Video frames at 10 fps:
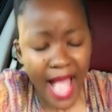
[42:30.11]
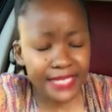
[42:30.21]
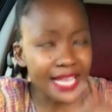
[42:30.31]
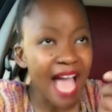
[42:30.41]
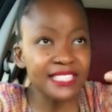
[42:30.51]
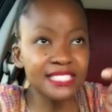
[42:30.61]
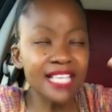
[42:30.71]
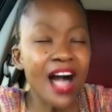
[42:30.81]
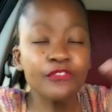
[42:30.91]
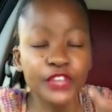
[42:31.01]
Doubt of
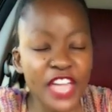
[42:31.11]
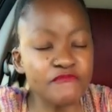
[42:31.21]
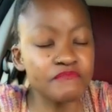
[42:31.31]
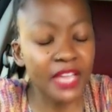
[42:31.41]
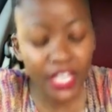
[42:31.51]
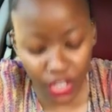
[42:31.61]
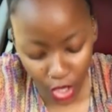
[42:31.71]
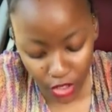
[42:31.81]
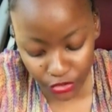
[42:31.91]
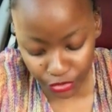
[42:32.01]
self, give me
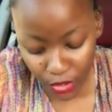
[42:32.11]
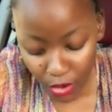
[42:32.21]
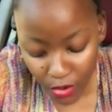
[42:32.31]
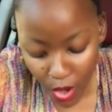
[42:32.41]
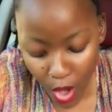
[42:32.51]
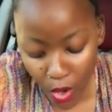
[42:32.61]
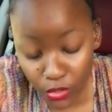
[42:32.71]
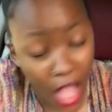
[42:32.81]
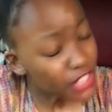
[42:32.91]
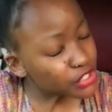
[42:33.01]
control.
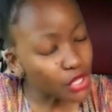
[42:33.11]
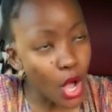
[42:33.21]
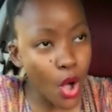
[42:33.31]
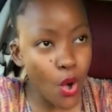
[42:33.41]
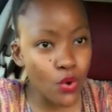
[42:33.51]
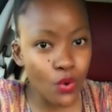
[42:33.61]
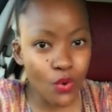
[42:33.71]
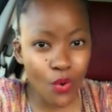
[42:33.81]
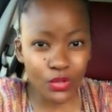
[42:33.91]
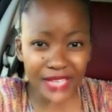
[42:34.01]

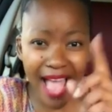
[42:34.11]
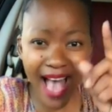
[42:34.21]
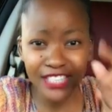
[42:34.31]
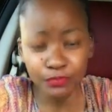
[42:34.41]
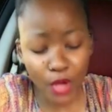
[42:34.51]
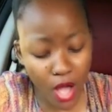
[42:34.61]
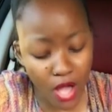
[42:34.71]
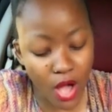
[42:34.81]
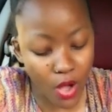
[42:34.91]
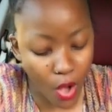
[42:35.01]
Sold and
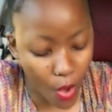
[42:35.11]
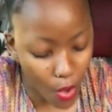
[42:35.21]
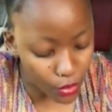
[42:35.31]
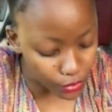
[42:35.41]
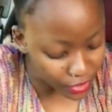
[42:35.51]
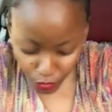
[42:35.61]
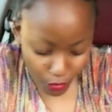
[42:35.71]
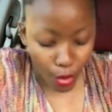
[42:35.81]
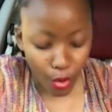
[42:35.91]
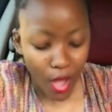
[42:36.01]
bold.
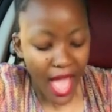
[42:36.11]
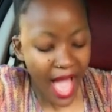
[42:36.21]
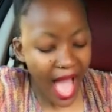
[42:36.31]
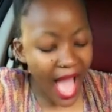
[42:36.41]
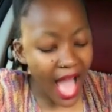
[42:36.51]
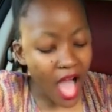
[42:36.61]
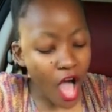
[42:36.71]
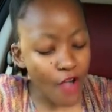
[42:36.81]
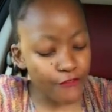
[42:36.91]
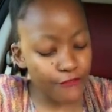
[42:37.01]
I
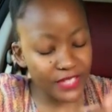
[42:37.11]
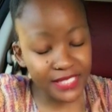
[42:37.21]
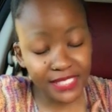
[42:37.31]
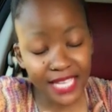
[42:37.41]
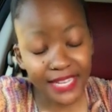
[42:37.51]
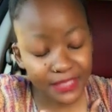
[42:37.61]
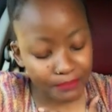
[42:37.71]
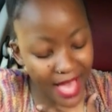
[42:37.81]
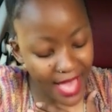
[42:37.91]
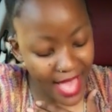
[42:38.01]
often sent
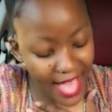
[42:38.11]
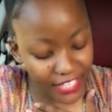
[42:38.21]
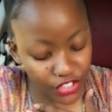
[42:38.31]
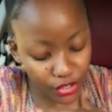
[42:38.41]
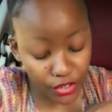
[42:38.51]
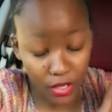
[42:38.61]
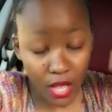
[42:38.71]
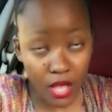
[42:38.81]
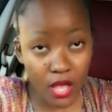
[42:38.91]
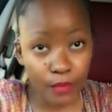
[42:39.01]
my angels
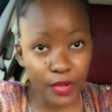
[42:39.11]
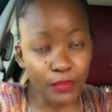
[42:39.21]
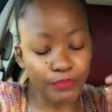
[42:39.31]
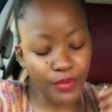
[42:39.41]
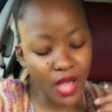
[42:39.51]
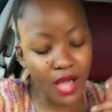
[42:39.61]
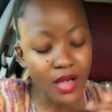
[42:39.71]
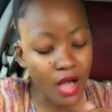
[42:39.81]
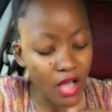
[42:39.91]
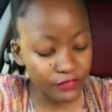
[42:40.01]
up
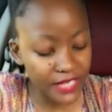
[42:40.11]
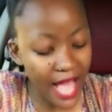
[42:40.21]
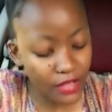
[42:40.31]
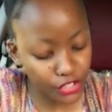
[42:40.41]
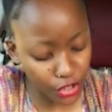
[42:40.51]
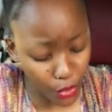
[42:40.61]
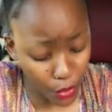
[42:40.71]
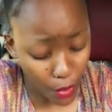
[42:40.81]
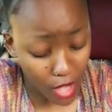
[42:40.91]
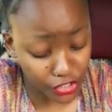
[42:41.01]
above, down to
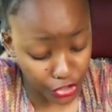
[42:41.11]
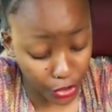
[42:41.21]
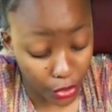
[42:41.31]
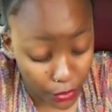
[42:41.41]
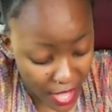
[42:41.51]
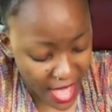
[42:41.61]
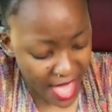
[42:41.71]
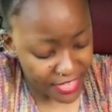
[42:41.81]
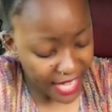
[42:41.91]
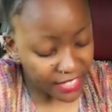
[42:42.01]
watch you.
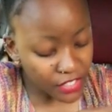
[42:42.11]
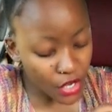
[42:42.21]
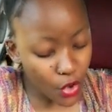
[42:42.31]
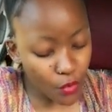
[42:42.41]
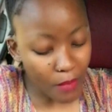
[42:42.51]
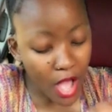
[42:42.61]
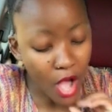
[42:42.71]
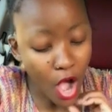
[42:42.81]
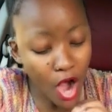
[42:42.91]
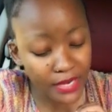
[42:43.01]
They know my
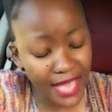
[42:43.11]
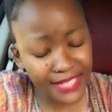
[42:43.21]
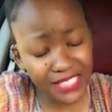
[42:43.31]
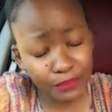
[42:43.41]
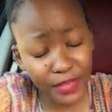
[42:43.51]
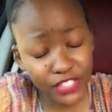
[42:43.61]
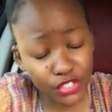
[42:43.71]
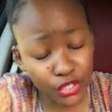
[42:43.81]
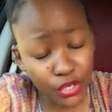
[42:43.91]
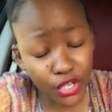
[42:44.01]
heart, it speaks
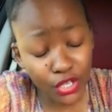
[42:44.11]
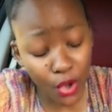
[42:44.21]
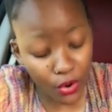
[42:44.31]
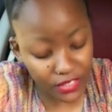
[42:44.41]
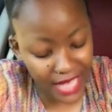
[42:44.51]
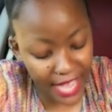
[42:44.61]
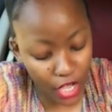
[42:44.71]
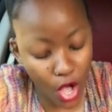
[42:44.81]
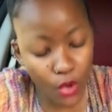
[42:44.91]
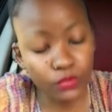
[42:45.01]
to yours like
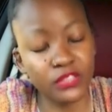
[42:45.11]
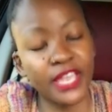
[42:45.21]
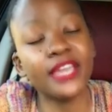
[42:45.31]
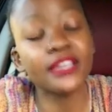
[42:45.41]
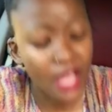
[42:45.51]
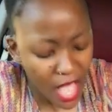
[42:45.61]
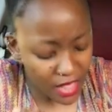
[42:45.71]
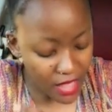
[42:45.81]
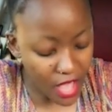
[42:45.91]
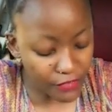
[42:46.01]
only
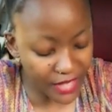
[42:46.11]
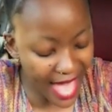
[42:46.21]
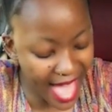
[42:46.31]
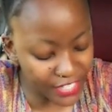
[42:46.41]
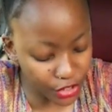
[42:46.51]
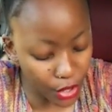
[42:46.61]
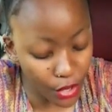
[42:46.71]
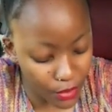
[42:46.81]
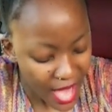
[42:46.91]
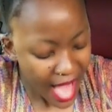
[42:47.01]
love can
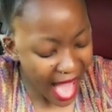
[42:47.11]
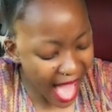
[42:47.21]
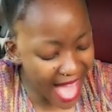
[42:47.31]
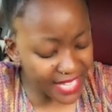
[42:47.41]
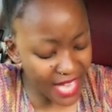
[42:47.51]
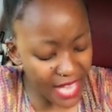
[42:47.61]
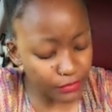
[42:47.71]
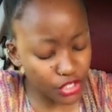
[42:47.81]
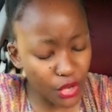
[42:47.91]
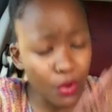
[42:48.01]
do. I came
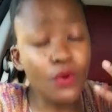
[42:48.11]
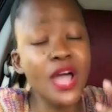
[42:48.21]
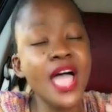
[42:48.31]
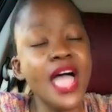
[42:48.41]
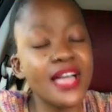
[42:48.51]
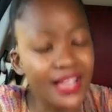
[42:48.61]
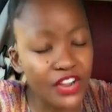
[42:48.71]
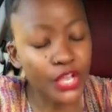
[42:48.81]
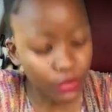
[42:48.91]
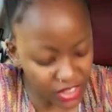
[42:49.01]
to where
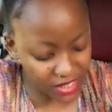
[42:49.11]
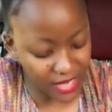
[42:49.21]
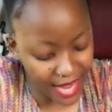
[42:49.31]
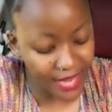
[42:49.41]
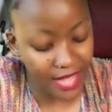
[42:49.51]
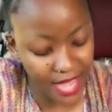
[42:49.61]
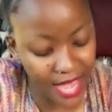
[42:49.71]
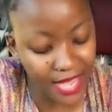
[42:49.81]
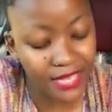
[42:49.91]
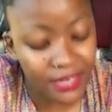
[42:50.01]
your
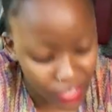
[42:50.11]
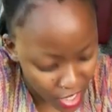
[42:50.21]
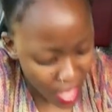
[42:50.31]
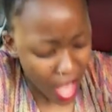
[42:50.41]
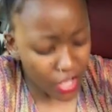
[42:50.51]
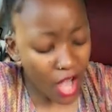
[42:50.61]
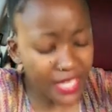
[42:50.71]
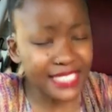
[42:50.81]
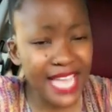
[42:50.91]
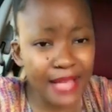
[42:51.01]
sin got
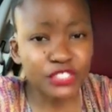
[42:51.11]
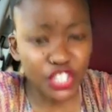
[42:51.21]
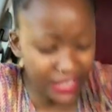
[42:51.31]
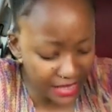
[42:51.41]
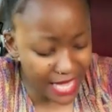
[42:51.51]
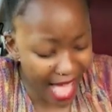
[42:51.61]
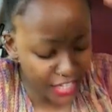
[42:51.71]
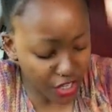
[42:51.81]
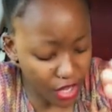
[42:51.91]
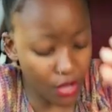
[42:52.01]
condemned just like
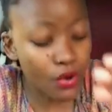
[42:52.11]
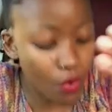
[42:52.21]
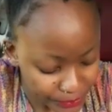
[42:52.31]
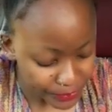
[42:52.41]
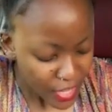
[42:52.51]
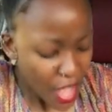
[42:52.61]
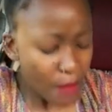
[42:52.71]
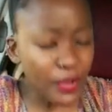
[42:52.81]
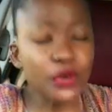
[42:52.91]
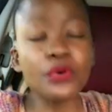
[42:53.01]
you,
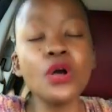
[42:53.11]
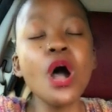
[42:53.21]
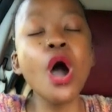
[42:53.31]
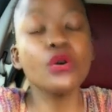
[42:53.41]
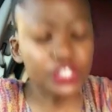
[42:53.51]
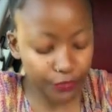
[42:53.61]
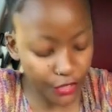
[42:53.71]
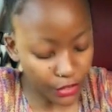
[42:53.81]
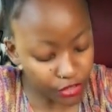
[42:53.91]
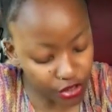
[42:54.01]
but rose for
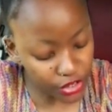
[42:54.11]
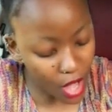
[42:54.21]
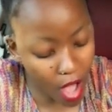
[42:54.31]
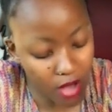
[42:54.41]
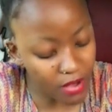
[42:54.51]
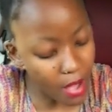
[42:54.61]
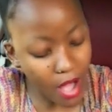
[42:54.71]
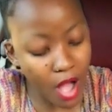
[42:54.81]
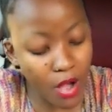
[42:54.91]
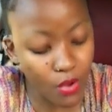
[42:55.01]
your
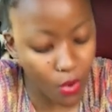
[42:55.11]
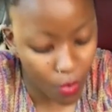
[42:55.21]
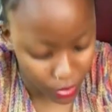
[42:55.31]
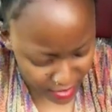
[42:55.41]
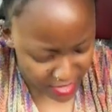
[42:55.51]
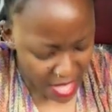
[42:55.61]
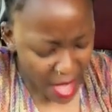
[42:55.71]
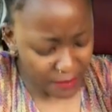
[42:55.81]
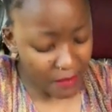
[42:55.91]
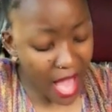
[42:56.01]
soul.
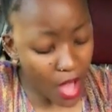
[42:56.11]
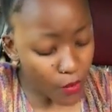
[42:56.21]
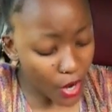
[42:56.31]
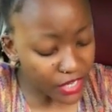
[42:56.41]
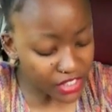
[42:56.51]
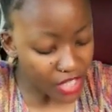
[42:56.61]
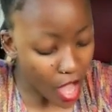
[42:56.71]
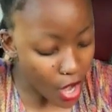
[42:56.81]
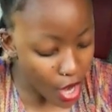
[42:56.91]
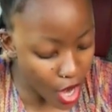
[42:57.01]
My works
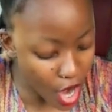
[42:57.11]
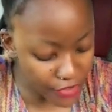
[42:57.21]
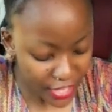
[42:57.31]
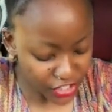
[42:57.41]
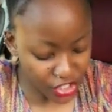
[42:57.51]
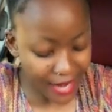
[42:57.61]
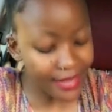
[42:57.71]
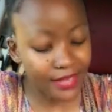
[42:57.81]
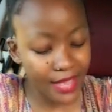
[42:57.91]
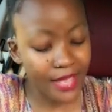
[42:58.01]
are earth
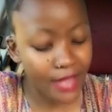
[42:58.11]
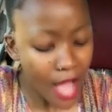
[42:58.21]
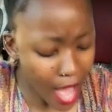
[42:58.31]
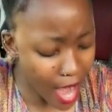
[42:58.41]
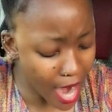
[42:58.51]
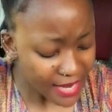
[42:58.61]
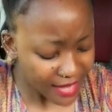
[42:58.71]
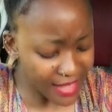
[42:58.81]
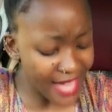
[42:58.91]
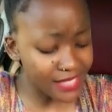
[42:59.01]
shaking, heart
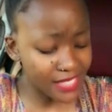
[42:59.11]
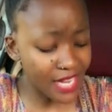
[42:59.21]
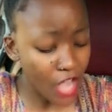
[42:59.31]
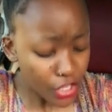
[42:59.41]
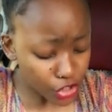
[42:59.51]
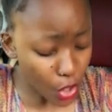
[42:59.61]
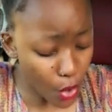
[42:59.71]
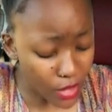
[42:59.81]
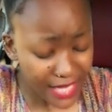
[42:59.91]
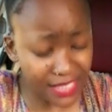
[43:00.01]
cleansing,
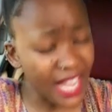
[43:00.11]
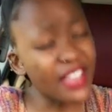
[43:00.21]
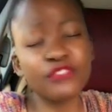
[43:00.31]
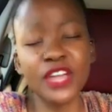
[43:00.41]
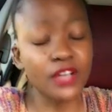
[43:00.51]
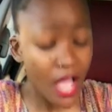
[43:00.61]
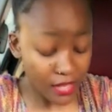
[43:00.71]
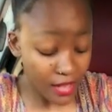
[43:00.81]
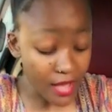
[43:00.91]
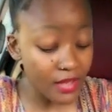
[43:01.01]
soul saving,
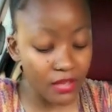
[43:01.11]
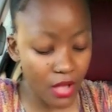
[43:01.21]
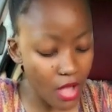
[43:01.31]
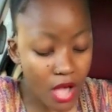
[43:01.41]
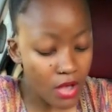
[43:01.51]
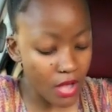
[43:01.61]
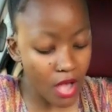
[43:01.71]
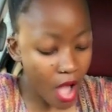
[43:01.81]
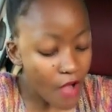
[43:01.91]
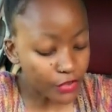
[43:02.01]

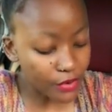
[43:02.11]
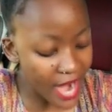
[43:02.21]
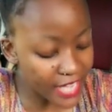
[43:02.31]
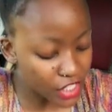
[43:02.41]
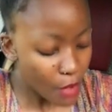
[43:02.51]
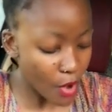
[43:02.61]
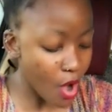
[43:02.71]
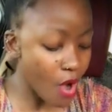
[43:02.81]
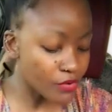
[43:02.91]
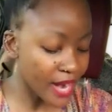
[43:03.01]
love, grace
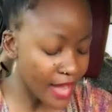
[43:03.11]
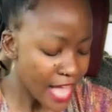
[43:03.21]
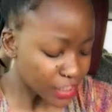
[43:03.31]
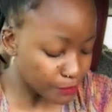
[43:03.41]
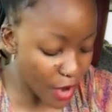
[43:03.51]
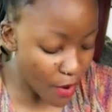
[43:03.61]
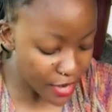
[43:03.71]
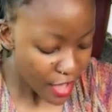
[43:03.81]
pouring, spirit